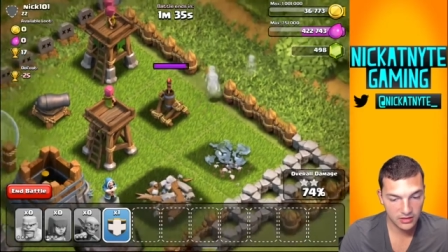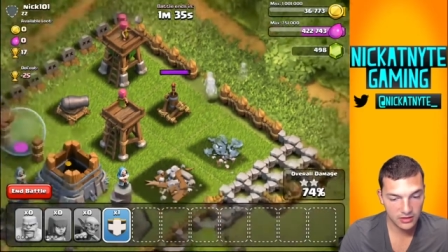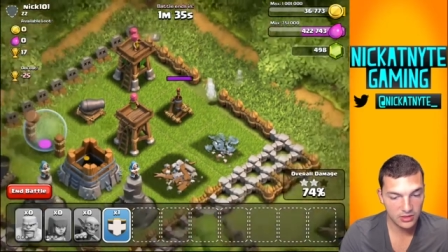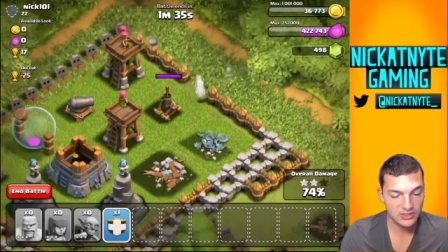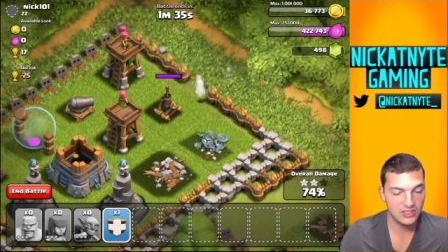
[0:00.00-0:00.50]

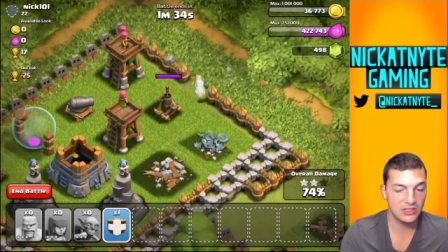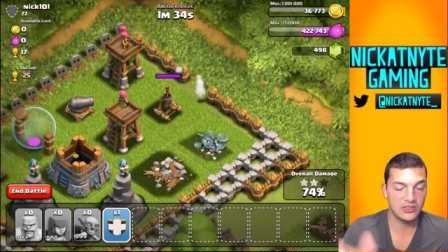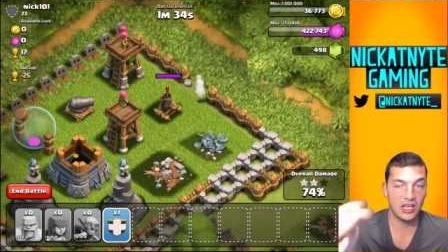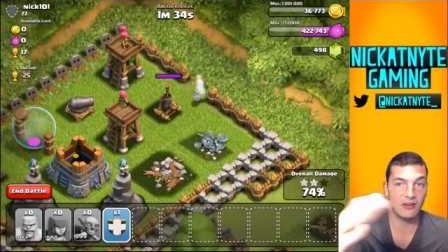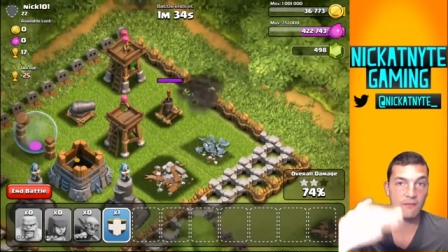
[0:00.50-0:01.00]
You can see there's
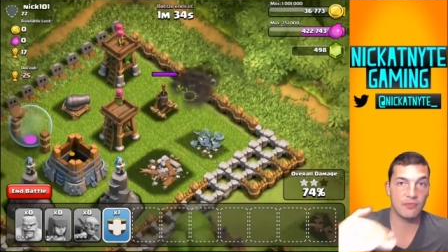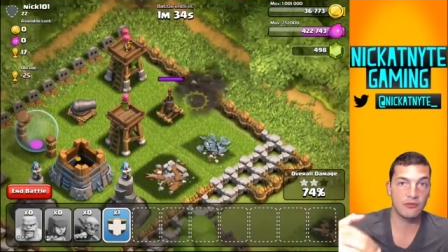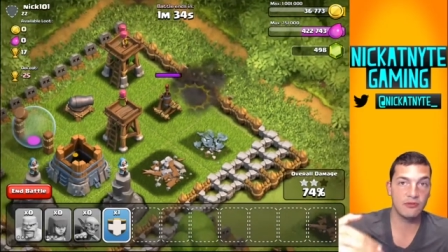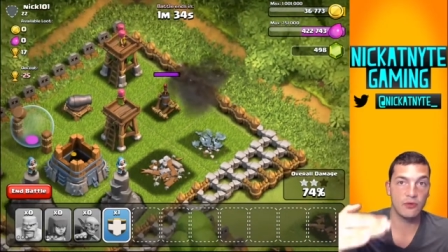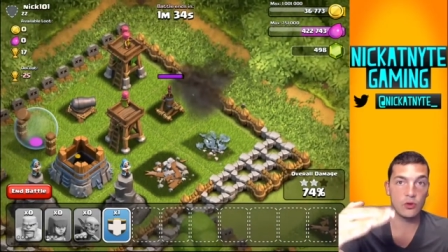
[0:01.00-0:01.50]
like
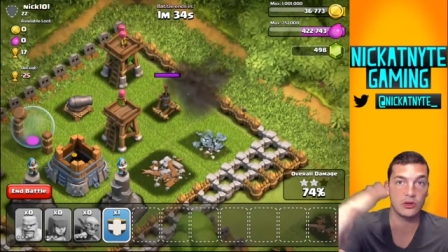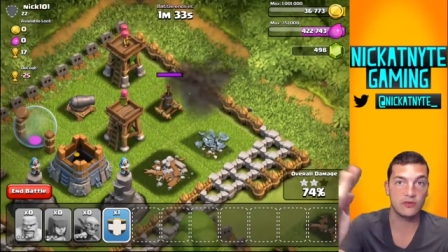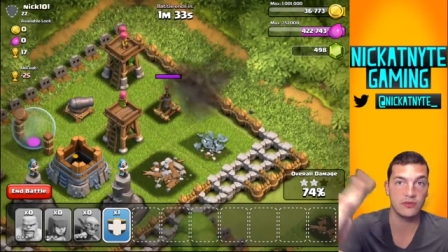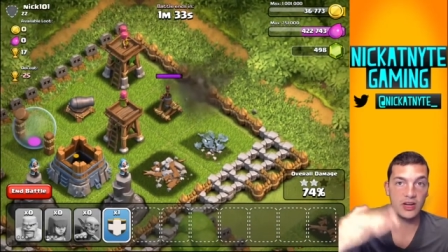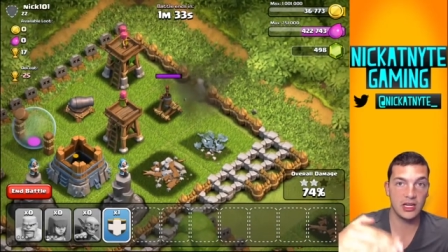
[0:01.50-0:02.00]
4
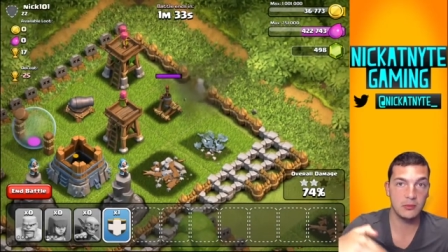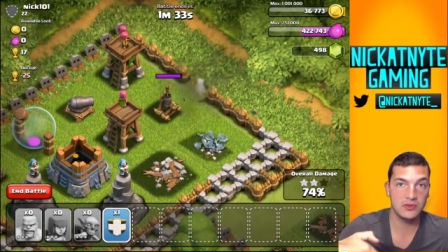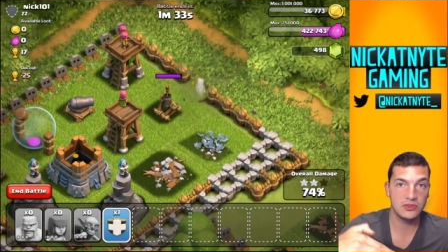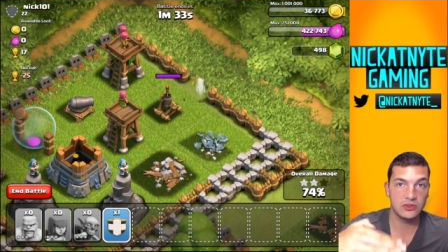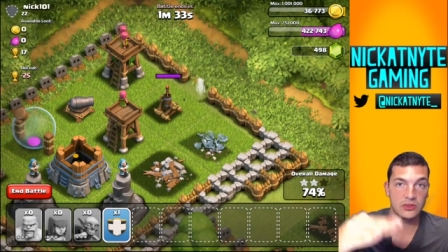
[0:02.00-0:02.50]

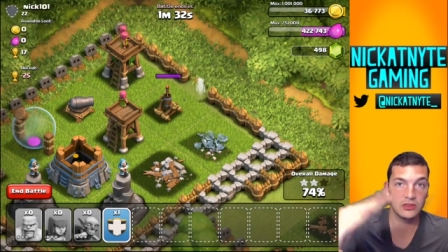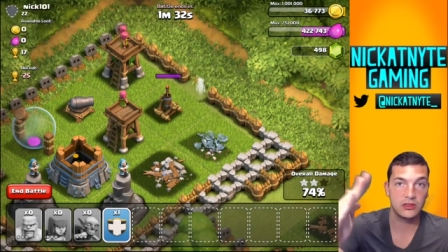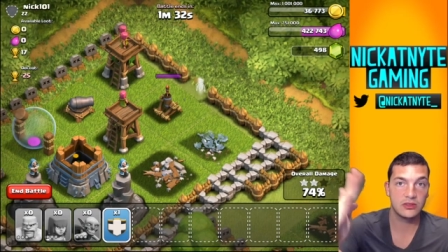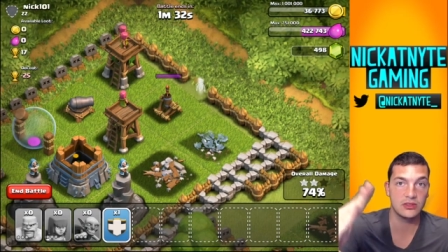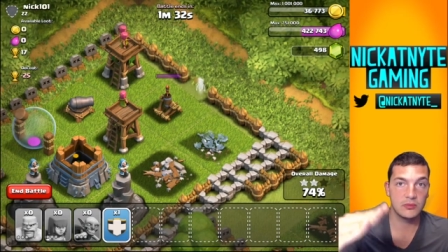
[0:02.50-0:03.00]
frames
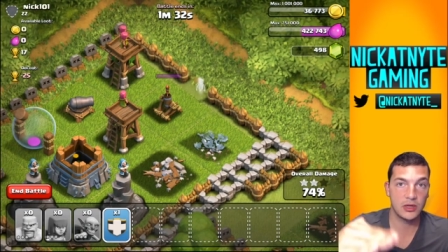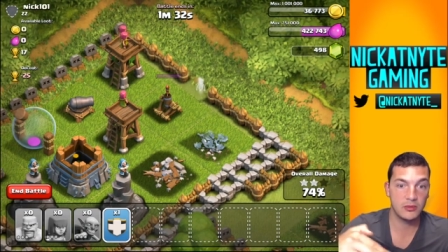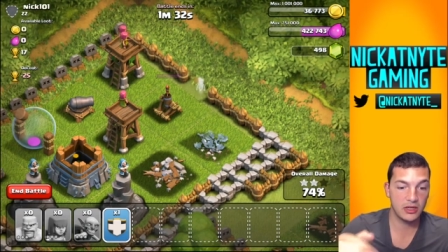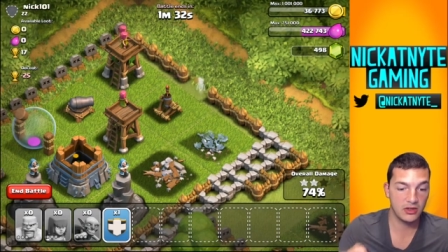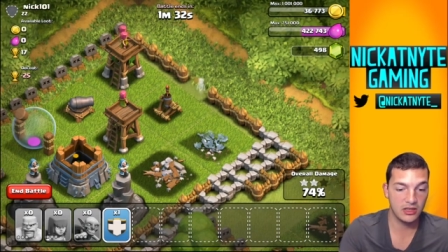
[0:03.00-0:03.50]
to the
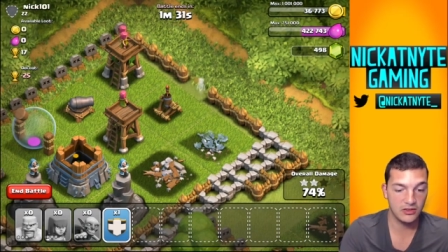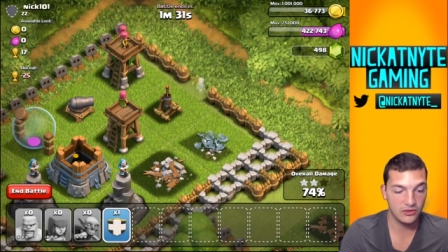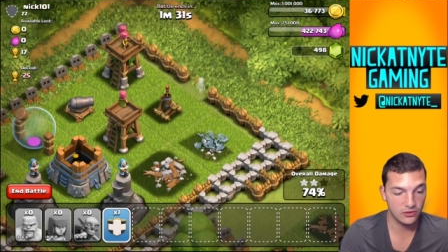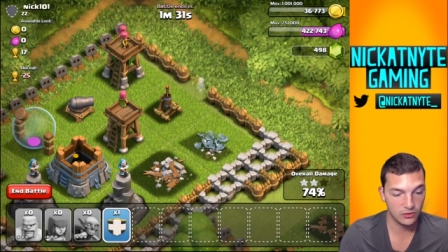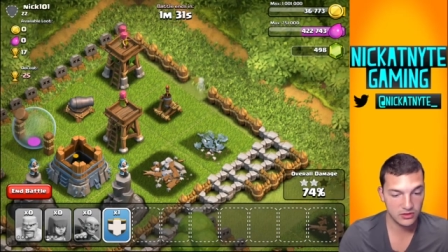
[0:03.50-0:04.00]
barbarian
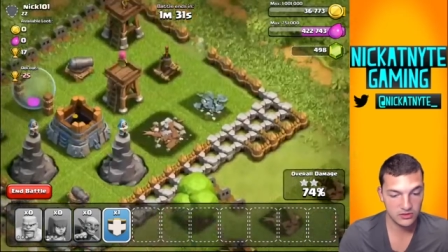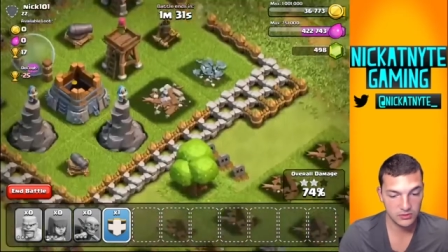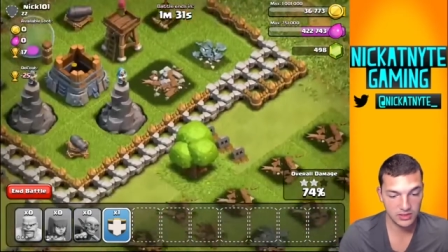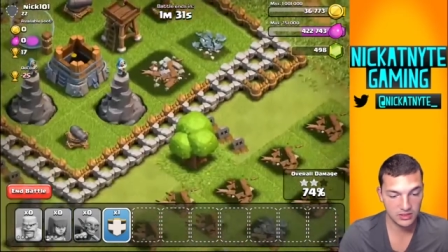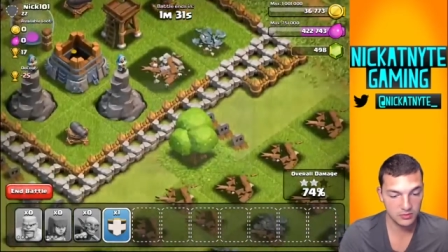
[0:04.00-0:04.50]
sword
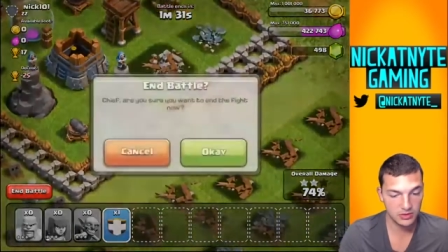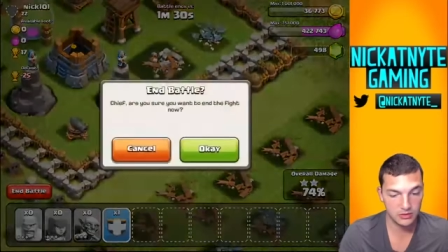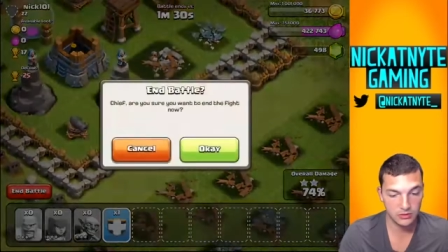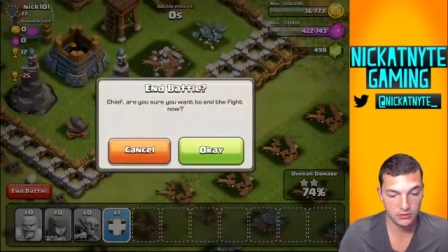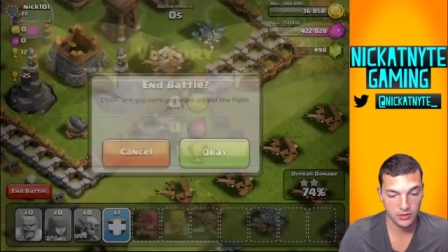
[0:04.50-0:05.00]
swing. It's pretty
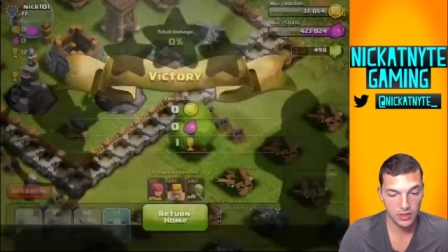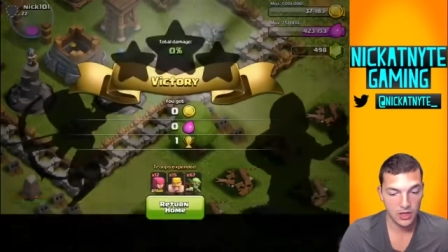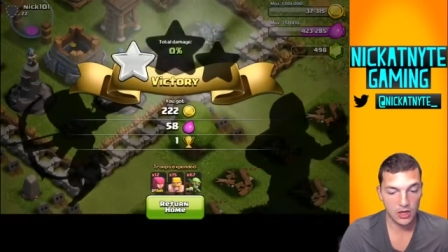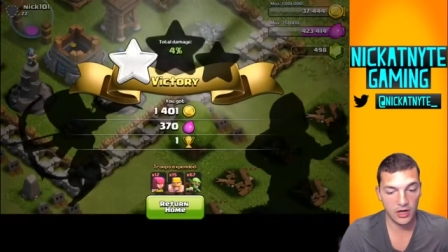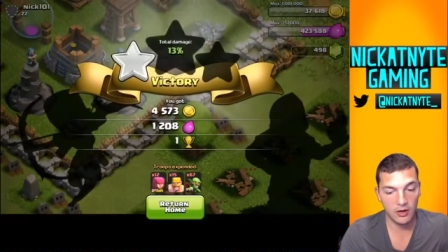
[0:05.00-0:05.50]
cool.
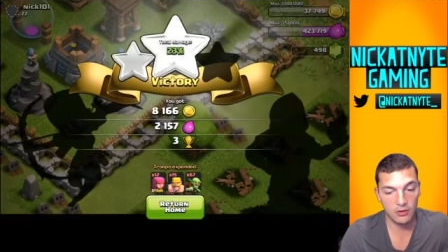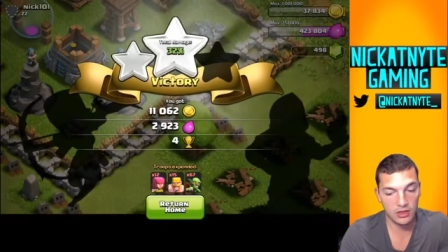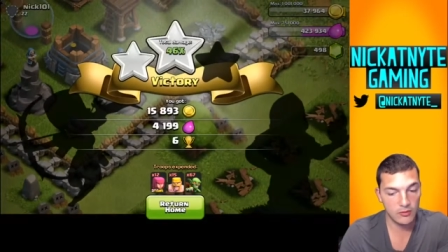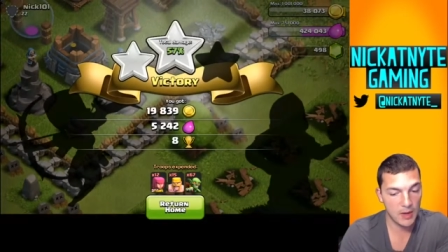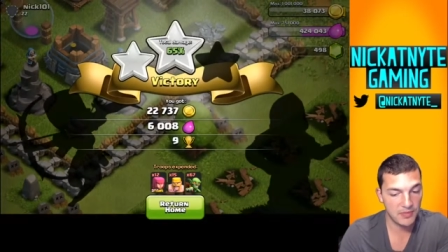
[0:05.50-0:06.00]
Alright, we're going
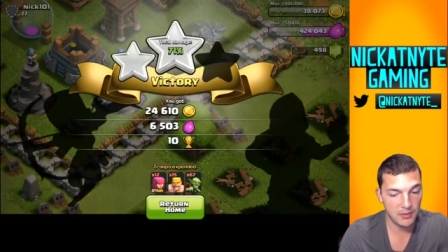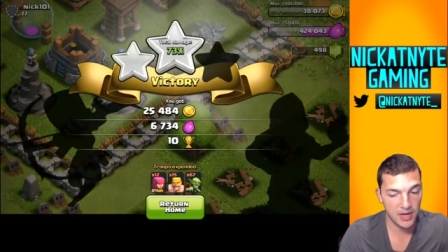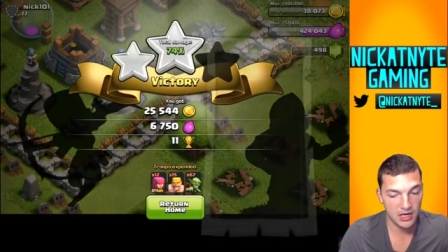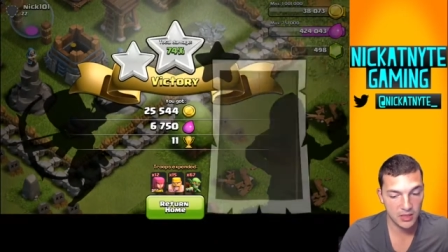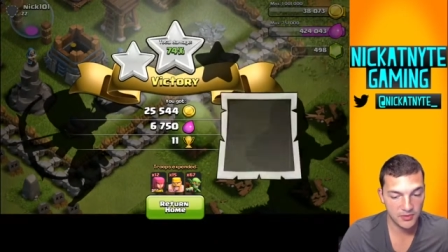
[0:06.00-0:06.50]
to wrap that
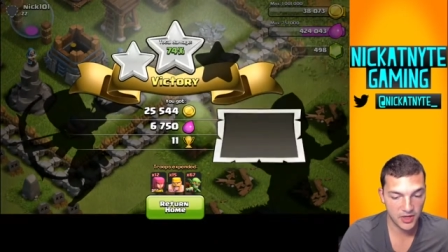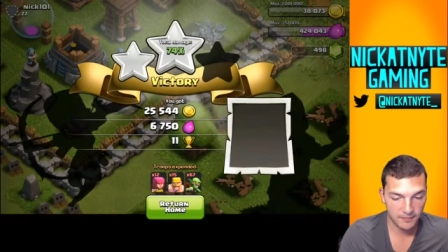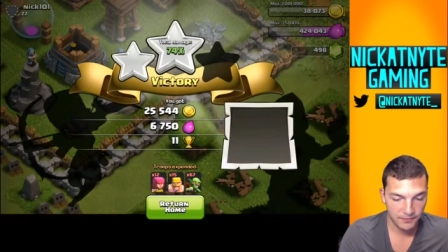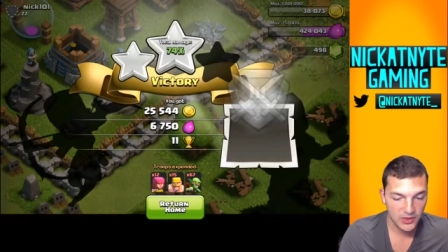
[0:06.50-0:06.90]
battle up there.